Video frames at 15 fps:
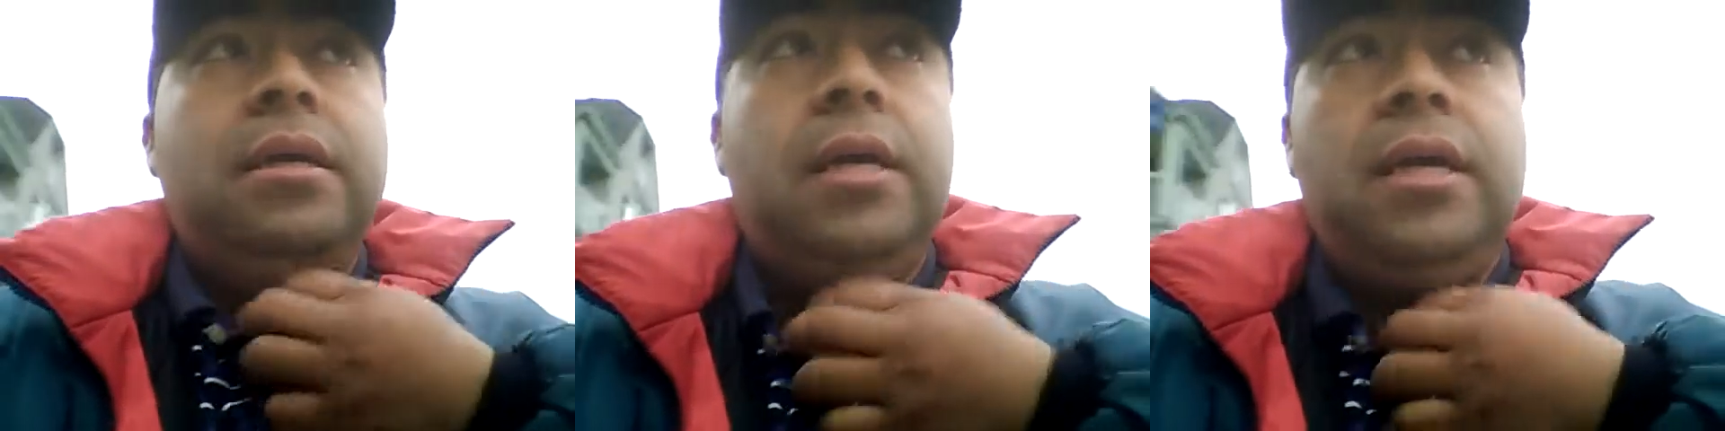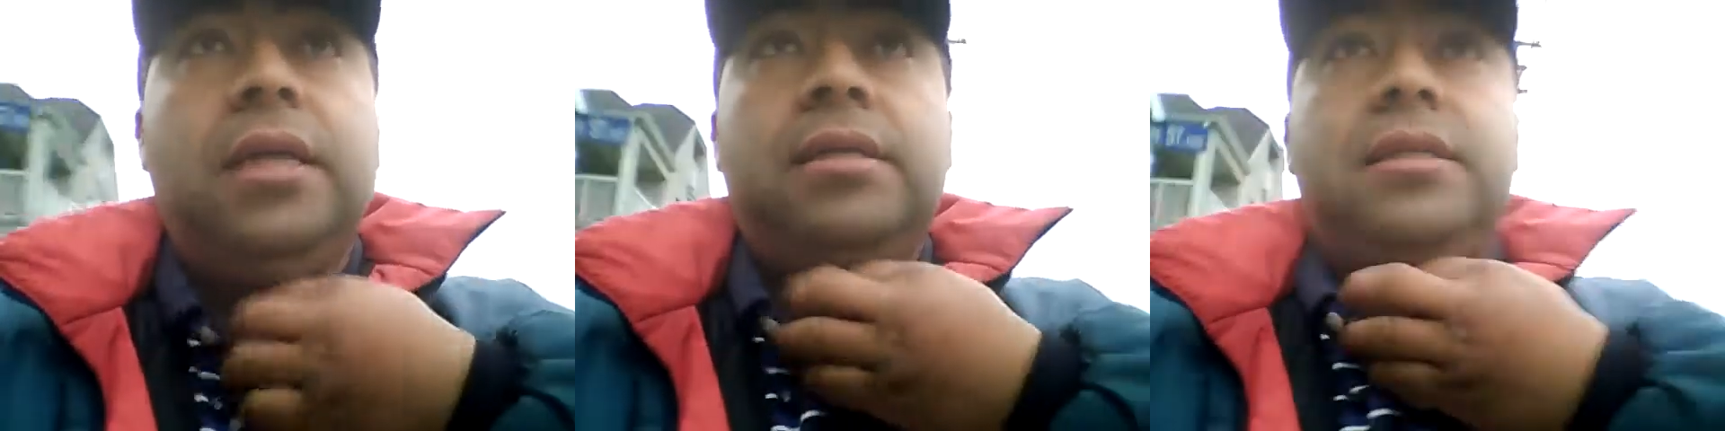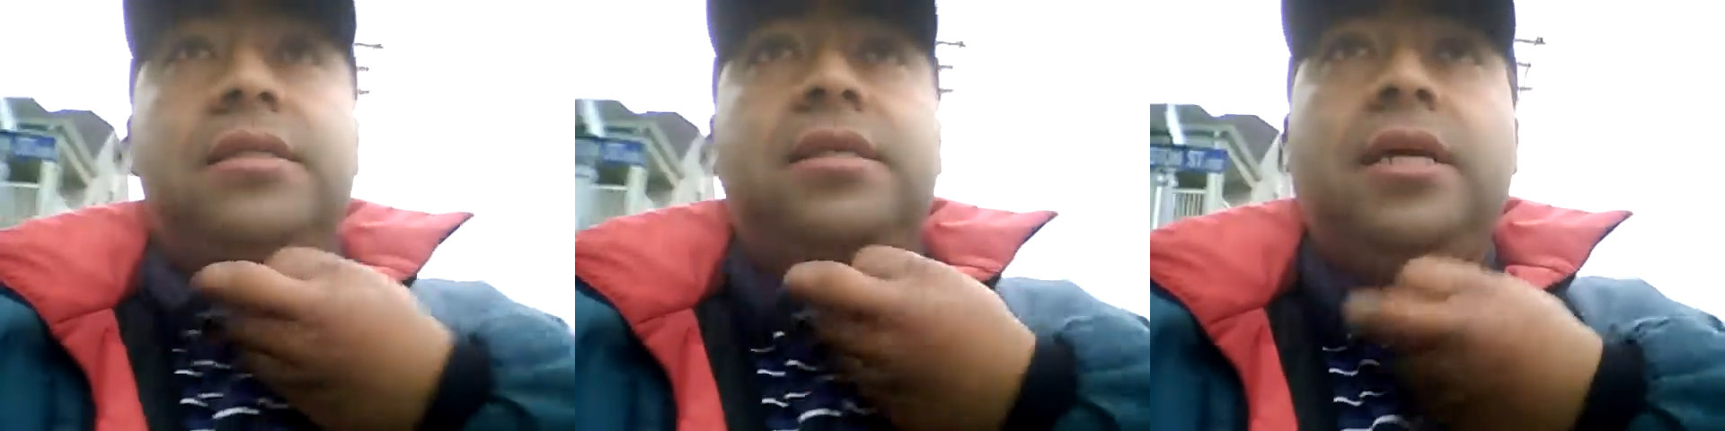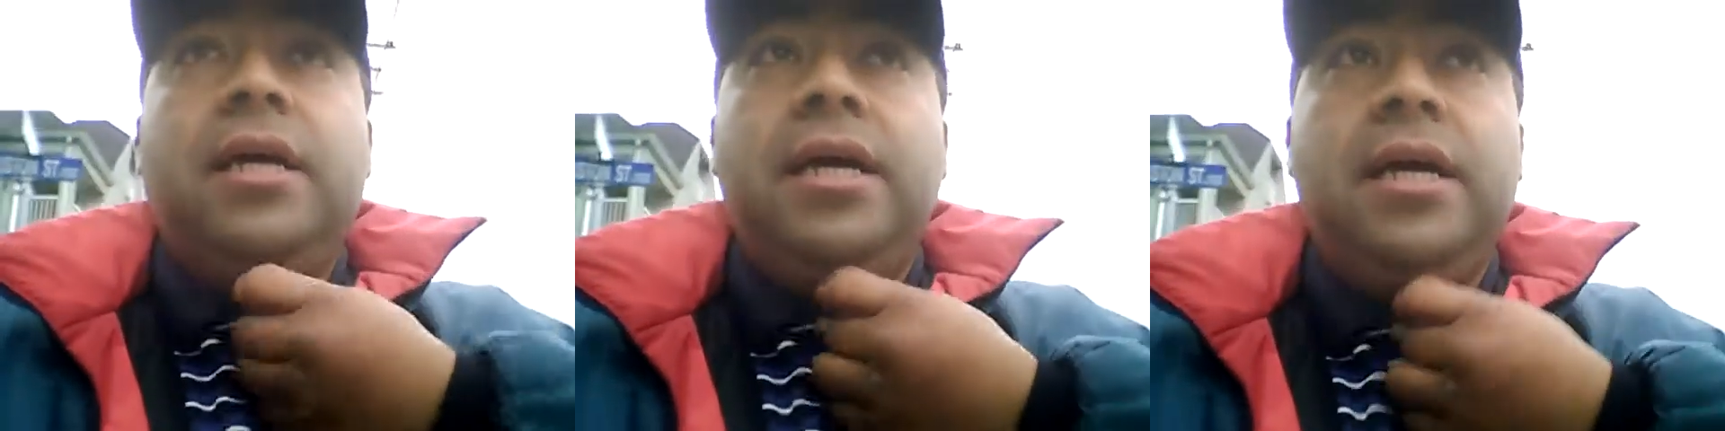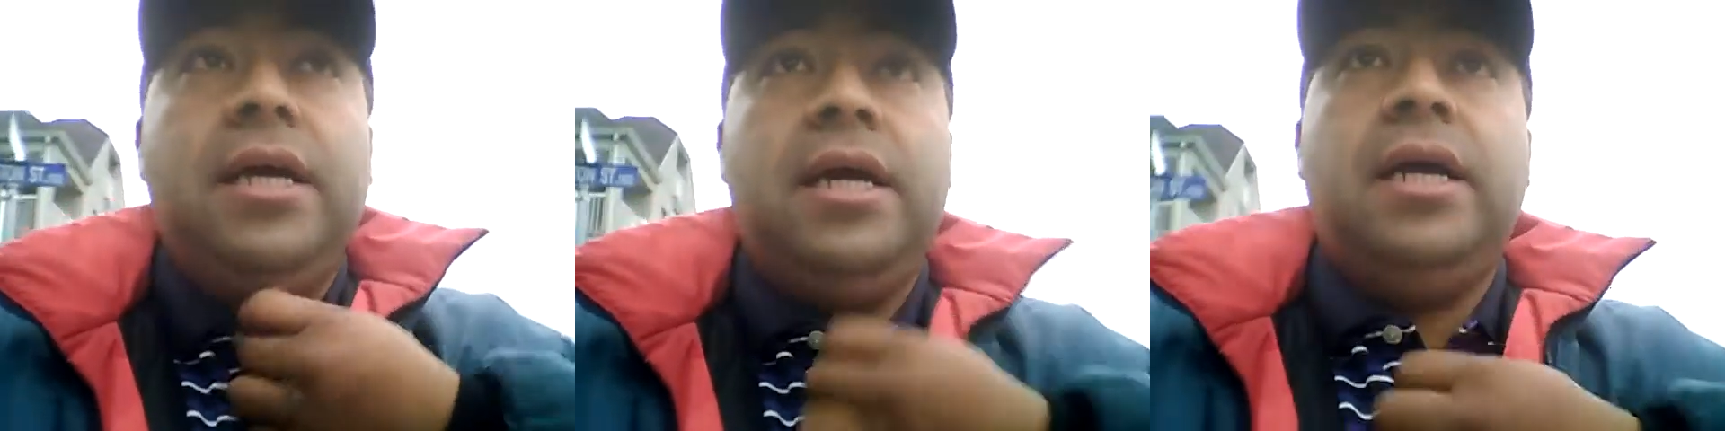it's
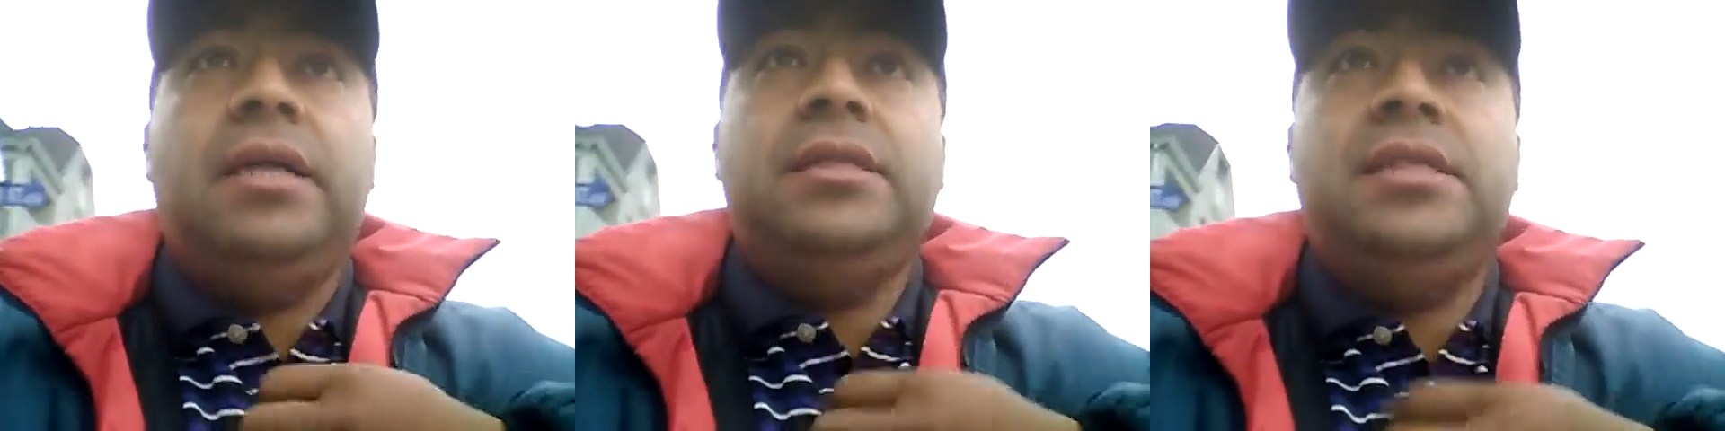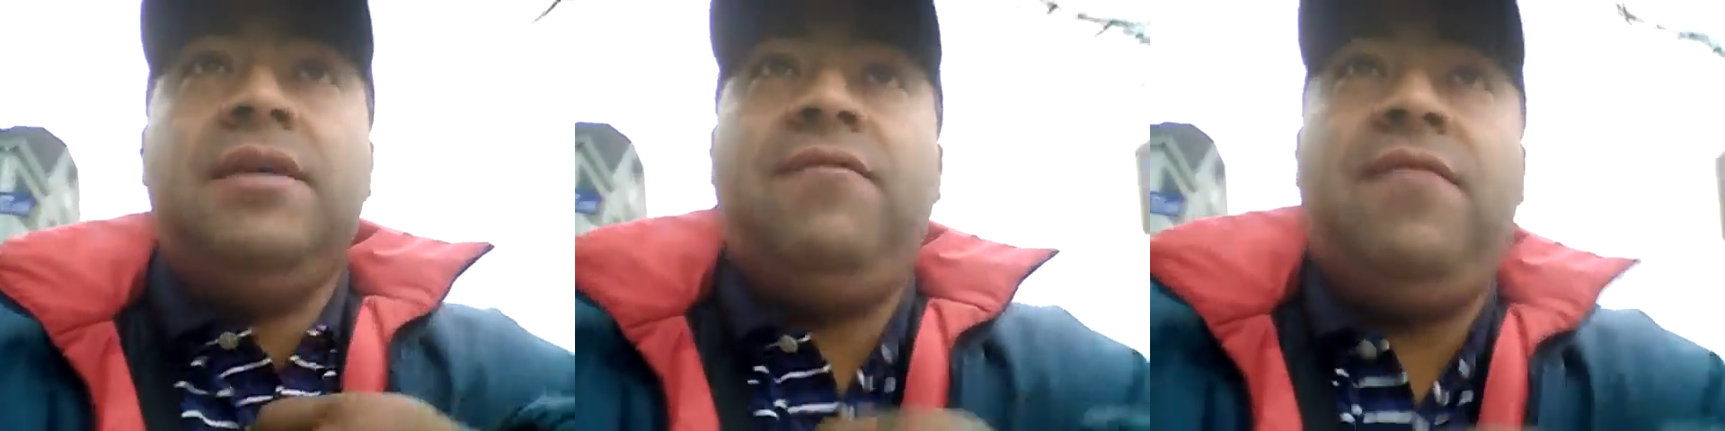a